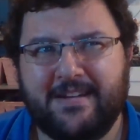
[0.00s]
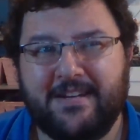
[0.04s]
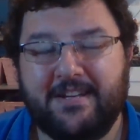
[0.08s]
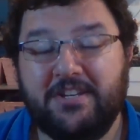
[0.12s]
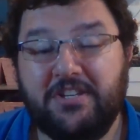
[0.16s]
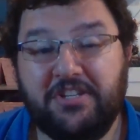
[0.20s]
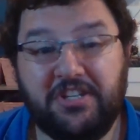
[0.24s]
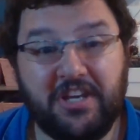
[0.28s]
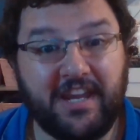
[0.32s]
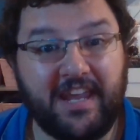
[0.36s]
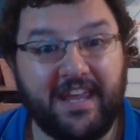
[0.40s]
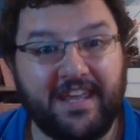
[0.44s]

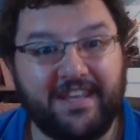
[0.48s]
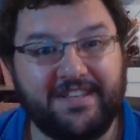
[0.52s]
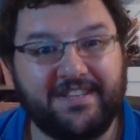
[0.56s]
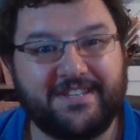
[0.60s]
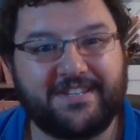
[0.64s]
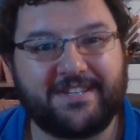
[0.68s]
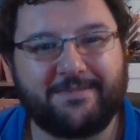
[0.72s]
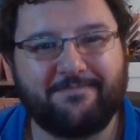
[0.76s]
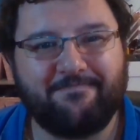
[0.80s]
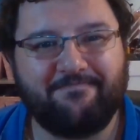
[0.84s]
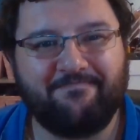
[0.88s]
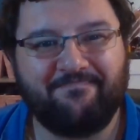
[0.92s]

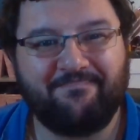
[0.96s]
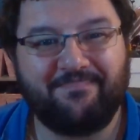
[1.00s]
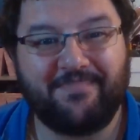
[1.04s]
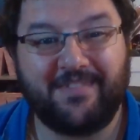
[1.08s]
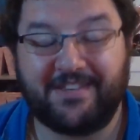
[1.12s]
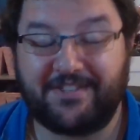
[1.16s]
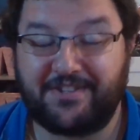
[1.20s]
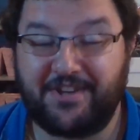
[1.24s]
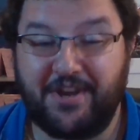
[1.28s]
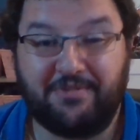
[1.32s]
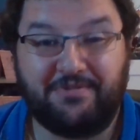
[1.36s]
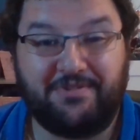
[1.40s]
Chickens.
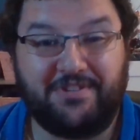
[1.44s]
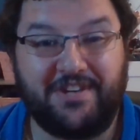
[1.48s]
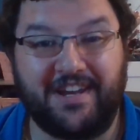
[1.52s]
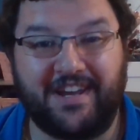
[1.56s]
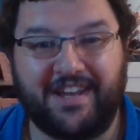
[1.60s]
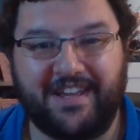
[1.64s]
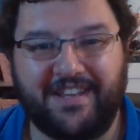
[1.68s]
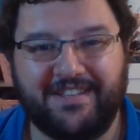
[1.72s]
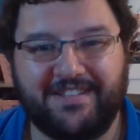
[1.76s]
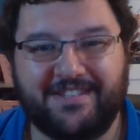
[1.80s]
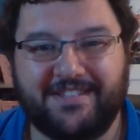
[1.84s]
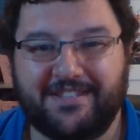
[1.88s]
There's no
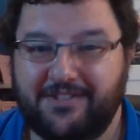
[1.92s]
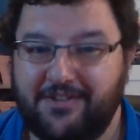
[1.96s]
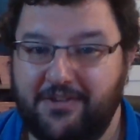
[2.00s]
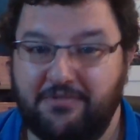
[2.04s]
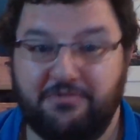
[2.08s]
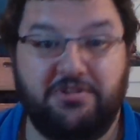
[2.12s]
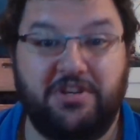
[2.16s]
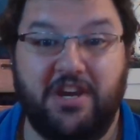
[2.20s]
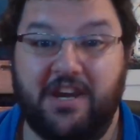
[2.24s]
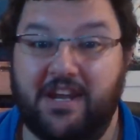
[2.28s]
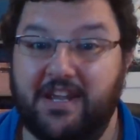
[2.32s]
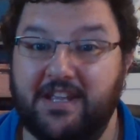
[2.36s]
chickens, so
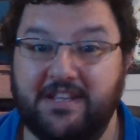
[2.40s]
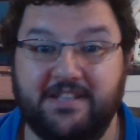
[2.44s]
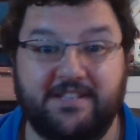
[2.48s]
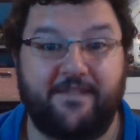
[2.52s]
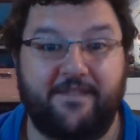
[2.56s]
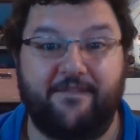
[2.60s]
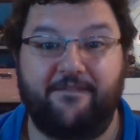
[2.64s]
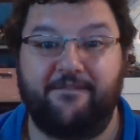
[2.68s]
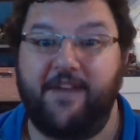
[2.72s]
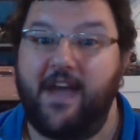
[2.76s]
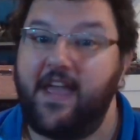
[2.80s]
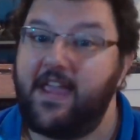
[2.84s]
chickens are
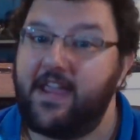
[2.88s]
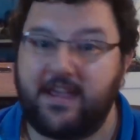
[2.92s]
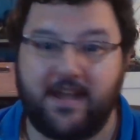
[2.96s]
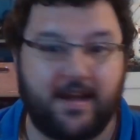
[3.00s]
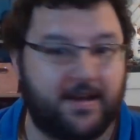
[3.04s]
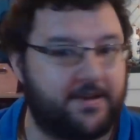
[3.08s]
fake.